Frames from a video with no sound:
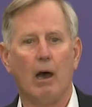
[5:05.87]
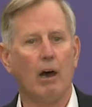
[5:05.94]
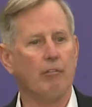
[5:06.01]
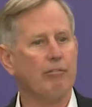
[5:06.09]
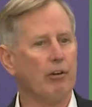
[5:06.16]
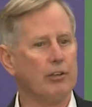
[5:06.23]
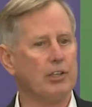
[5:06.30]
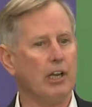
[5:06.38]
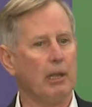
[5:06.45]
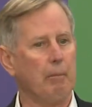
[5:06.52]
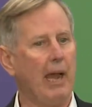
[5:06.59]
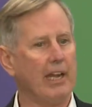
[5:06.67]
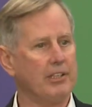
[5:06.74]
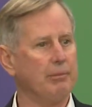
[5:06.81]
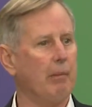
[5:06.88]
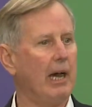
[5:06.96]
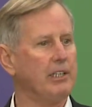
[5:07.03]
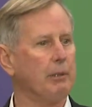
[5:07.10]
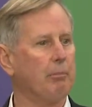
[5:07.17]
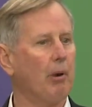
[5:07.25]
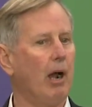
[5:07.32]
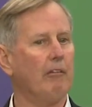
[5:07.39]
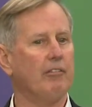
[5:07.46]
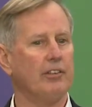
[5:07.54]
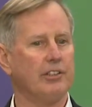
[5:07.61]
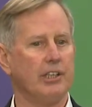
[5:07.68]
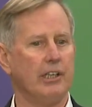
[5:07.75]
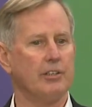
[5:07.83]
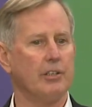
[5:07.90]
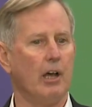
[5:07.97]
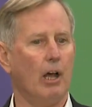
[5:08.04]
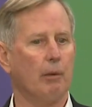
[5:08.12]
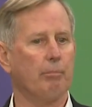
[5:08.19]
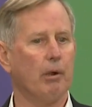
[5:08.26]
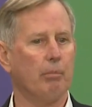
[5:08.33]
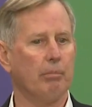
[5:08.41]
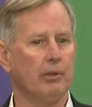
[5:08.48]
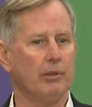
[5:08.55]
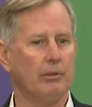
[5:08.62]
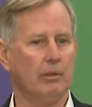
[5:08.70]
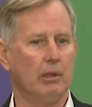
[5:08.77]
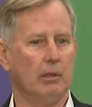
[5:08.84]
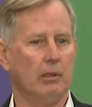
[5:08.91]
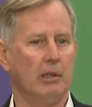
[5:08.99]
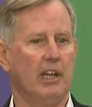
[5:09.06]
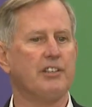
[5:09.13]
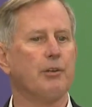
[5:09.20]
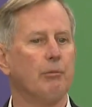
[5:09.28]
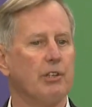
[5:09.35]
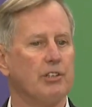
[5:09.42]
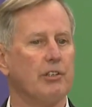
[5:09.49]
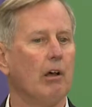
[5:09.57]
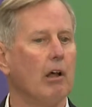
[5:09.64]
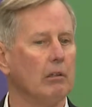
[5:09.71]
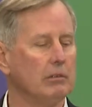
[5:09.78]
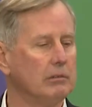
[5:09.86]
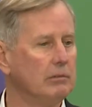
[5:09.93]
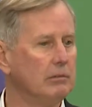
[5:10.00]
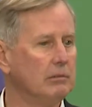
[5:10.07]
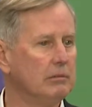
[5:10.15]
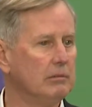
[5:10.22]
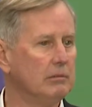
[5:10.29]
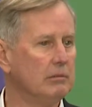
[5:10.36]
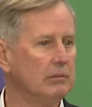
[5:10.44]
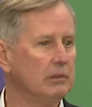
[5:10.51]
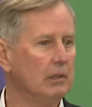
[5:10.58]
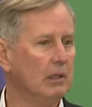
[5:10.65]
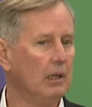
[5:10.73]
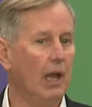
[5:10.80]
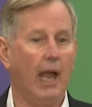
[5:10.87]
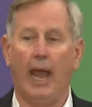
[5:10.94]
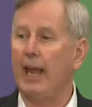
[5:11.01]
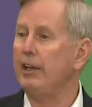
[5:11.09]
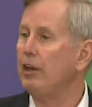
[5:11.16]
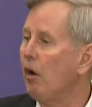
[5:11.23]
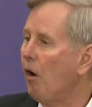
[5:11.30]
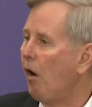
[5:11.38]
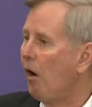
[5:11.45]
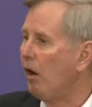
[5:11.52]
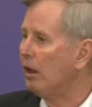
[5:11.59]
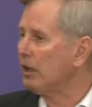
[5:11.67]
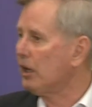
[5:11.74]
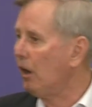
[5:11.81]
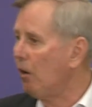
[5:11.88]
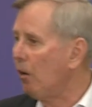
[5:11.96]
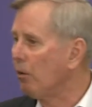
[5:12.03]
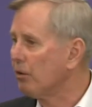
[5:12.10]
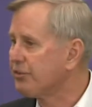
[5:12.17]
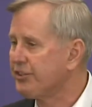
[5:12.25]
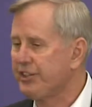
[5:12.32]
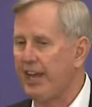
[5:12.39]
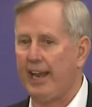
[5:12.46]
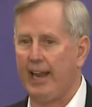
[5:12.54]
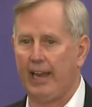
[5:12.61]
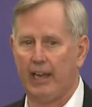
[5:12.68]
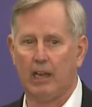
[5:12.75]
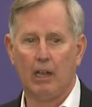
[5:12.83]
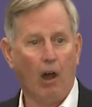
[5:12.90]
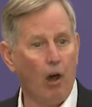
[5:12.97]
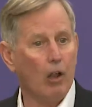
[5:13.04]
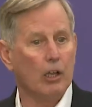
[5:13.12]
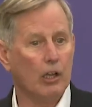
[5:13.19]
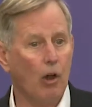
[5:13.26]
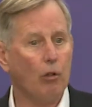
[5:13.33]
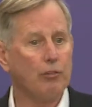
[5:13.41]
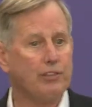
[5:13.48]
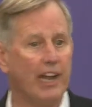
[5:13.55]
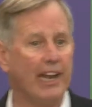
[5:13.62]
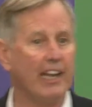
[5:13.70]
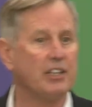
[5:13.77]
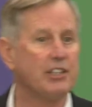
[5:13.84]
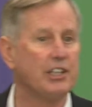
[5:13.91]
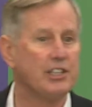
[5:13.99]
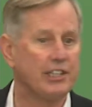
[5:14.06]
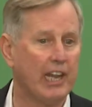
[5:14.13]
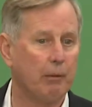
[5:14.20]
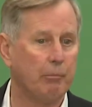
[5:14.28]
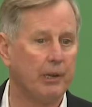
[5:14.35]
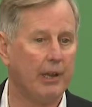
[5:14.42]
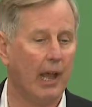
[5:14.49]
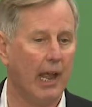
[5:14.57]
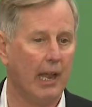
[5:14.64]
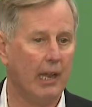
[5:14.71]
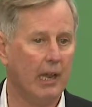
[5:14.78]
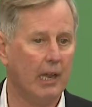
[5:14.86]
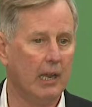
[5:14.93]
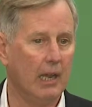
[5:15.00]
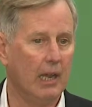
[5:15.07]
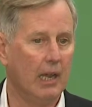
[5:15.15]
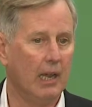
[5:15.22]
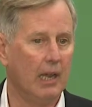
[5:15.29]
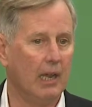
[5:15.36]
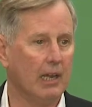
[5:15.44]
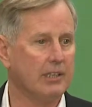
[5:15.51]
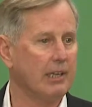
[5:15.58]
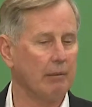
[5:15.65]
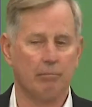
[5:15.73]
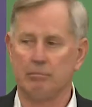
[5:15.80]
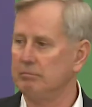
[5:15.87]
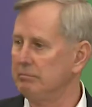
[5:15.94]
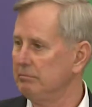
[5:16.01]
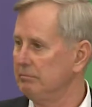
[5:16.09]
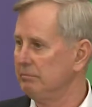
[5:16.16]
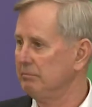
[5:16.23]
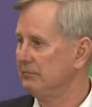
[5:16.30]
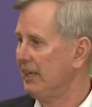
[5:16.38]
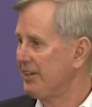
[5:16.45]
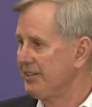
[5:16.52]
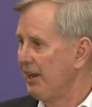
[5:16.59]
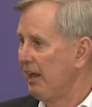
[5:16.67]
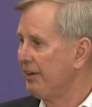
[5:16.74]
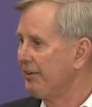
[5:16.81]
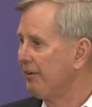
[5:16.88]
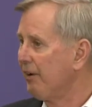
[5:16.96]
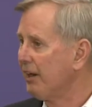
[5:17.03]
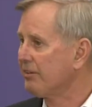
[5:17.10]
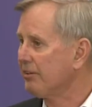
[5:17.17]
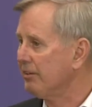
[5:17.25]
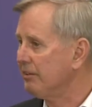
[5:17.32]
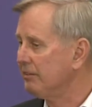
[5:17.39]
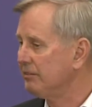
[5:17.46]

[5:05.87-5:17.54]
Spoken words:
Unfortunately, maximizing profits is not a purpose. It's a result. And all the goal settings are the same today, except that's not a direction.